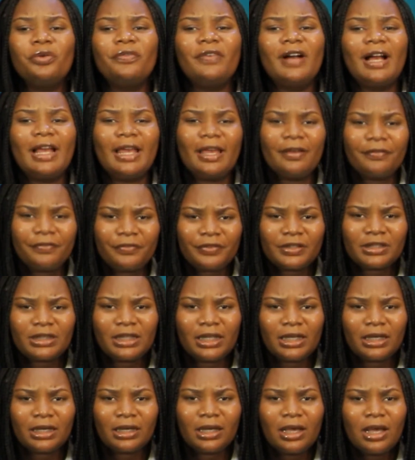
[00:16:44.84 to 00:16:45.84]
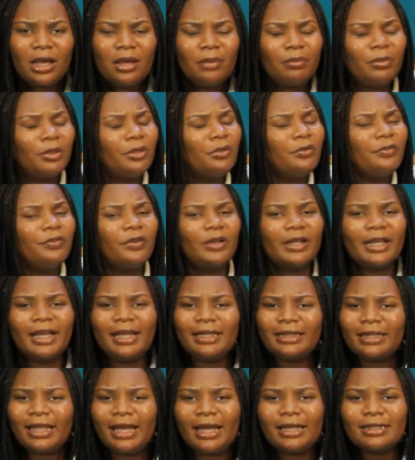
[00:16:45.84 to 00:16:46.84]
over everything. But don't
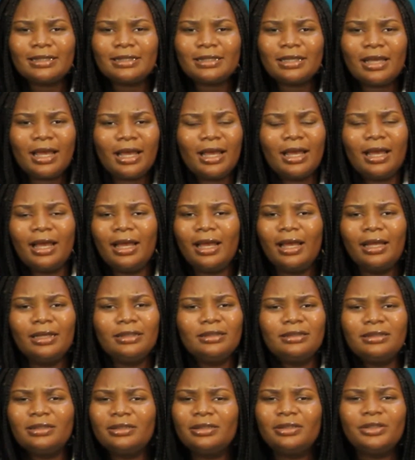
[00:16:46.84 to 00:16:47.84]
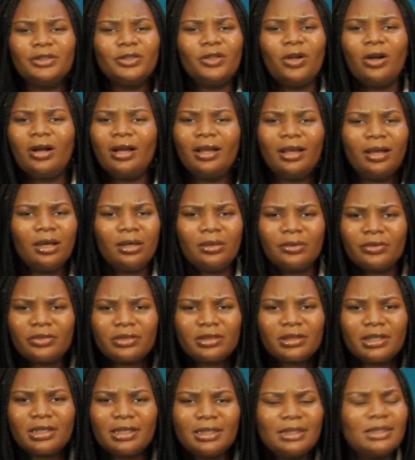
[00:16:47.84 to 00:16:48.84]
forget that your
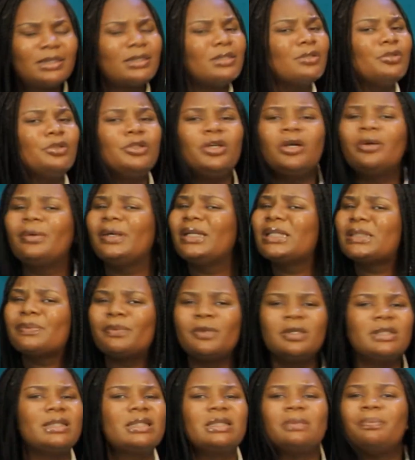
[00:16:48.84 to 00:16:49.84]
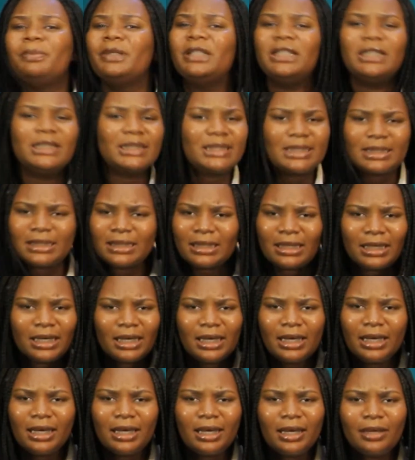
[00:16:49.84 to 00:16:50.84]
health is still your responsibility.
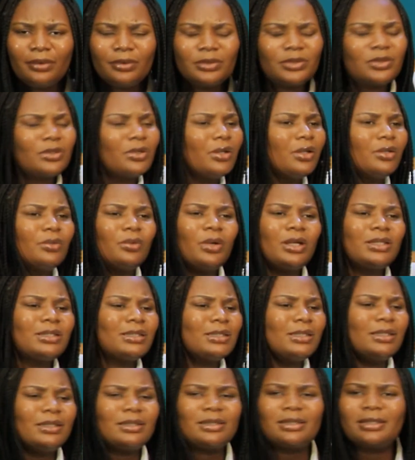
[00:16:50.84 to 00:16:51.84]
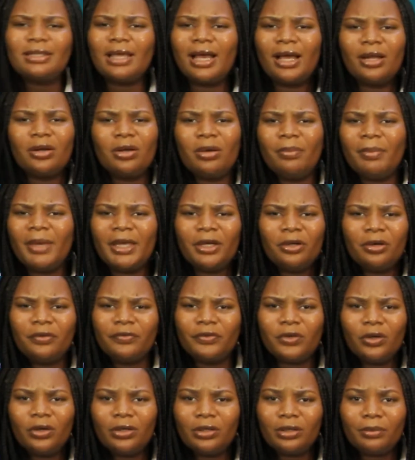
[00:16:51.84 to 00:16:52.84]
What is, they are not men
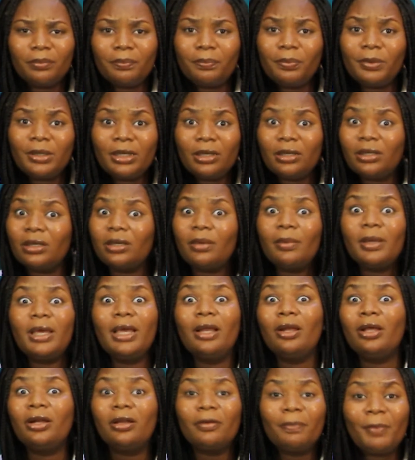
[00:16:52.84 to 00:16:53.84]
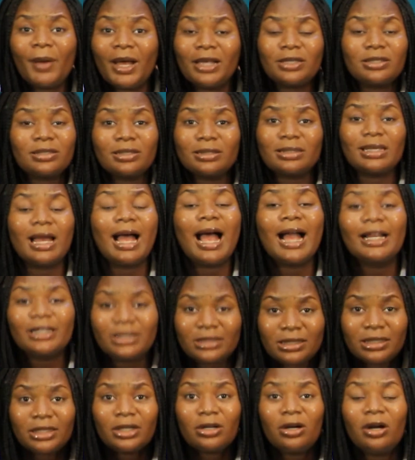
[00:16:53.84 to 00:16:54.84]
of God. A lot of pastors are
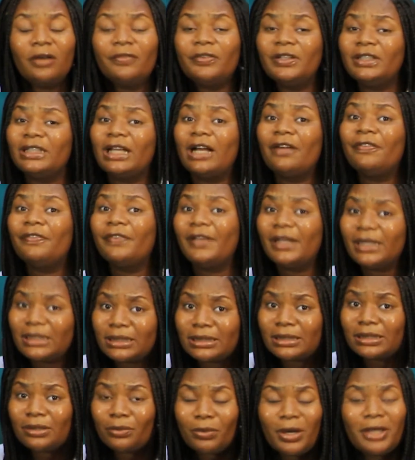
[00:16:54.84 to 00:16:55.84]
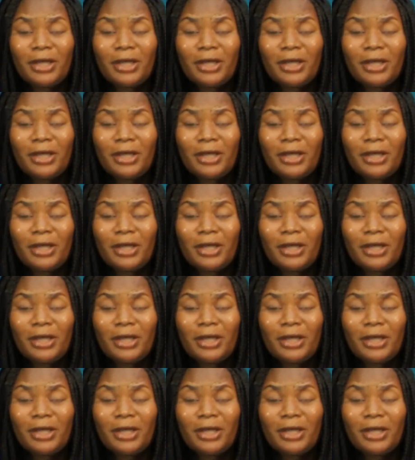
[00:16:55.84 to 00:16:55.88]
actually covering their face.